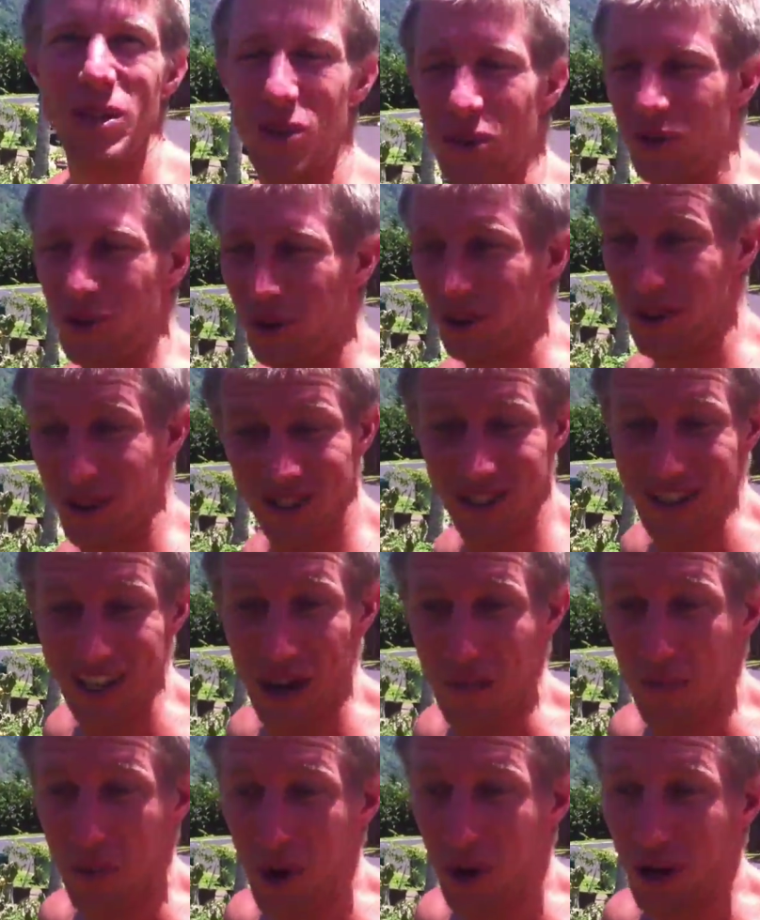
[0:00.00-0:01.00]
a bit cooler and
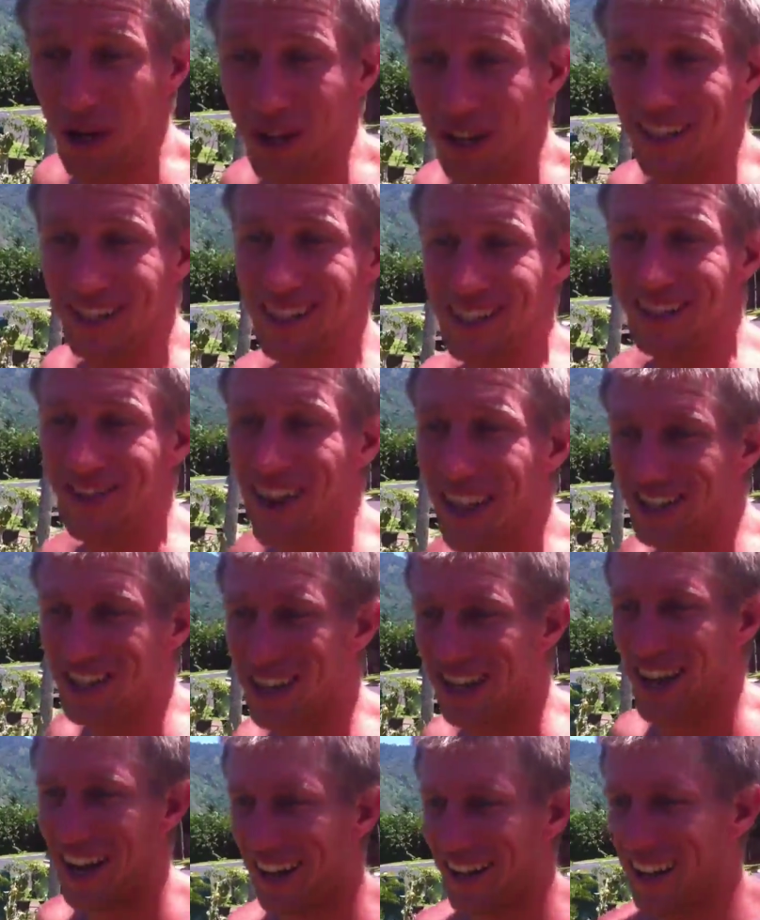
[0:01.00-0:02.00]
start working in his
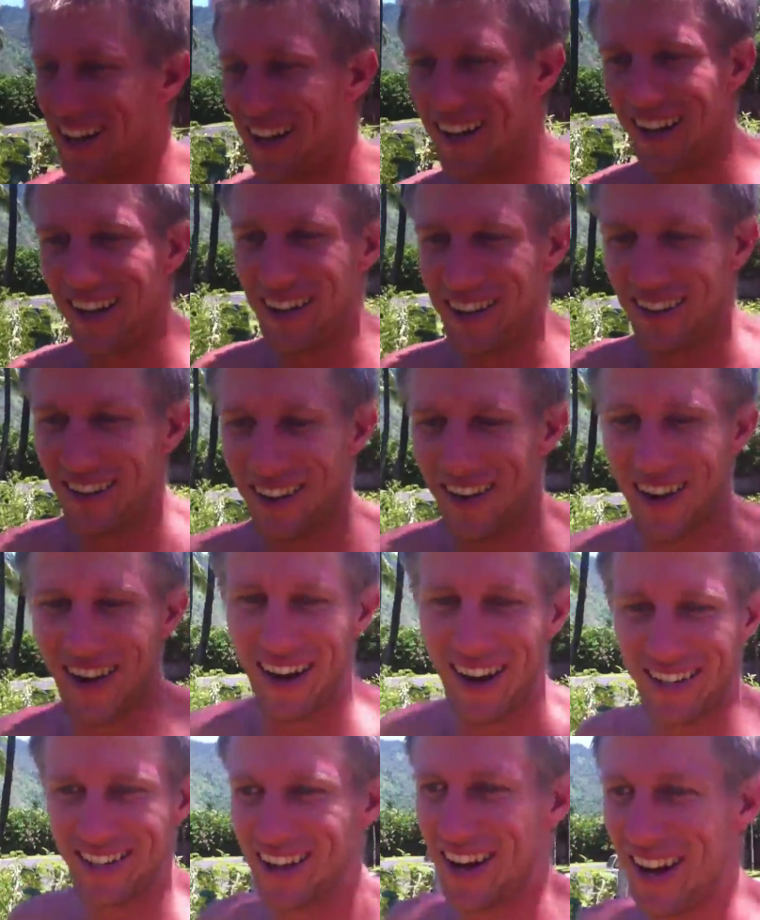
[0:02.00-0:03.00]
veggie garden.
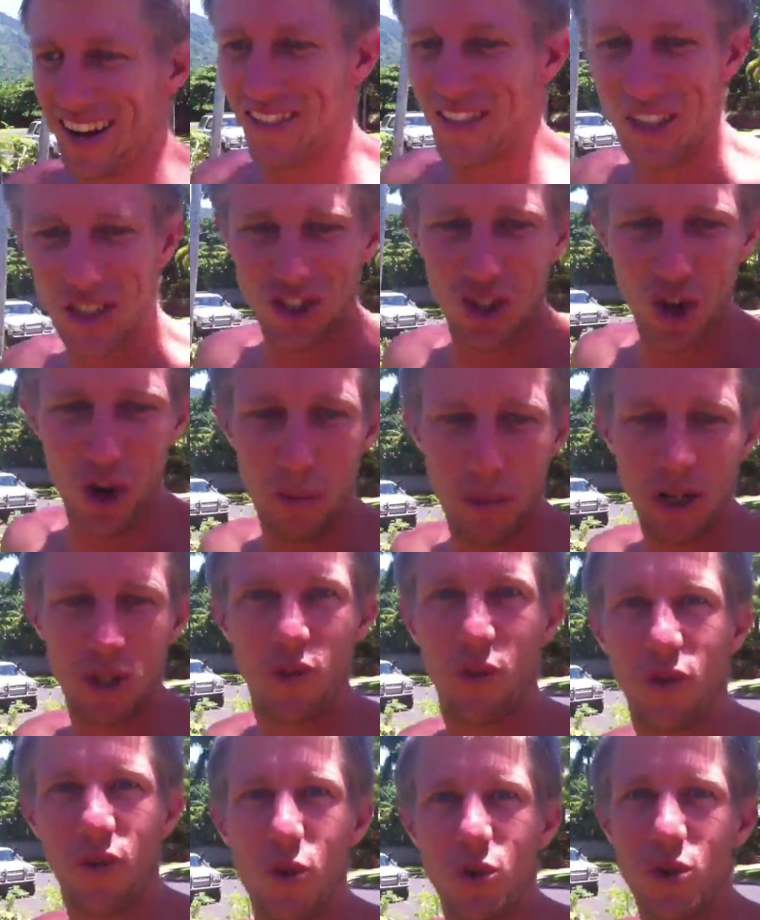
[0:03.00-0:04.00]
Nice. There's so
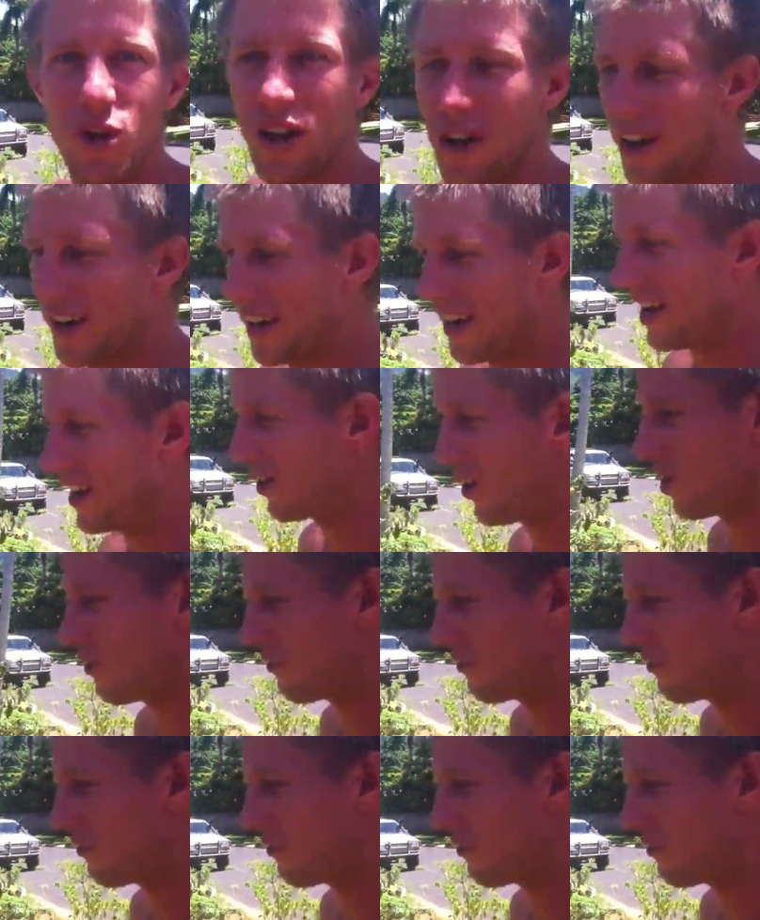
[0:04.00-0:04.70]
much food here. I can't